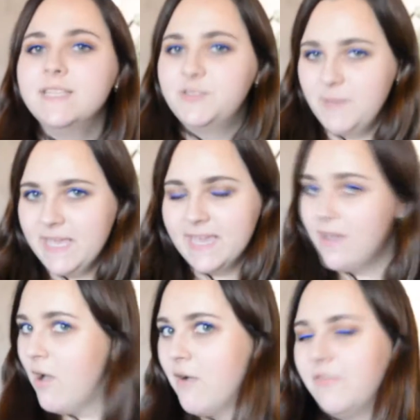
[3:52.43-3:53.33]
Speaking
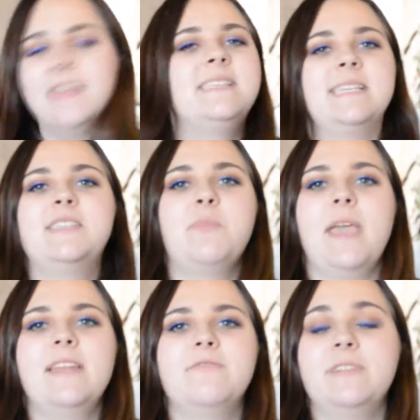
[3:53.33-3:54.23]
of
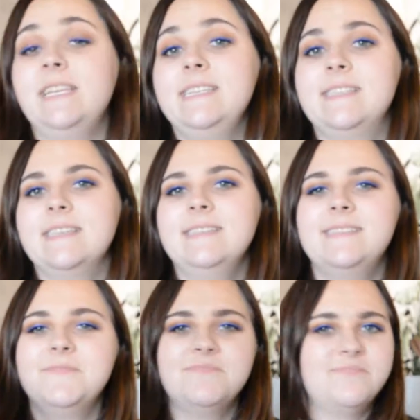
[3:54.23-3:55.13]
anticipated
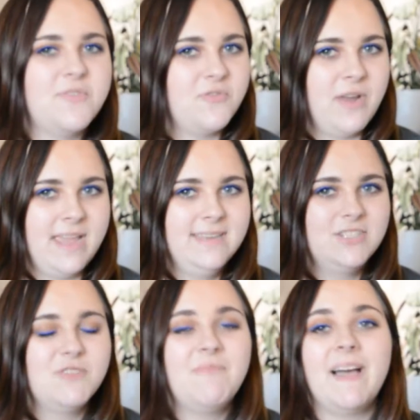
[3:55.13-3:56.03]
releases,
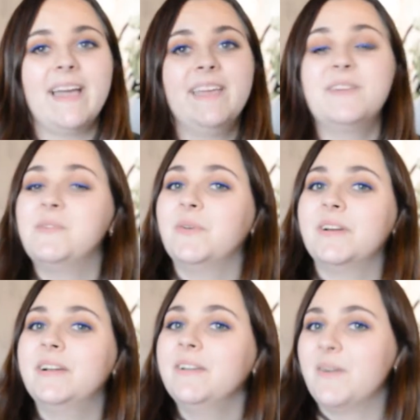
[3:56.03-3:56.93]
Rage by
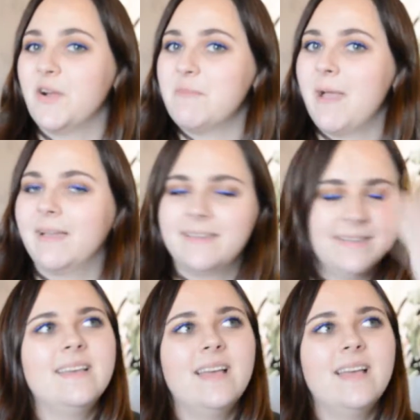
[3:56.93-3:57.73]
Cora Carmack.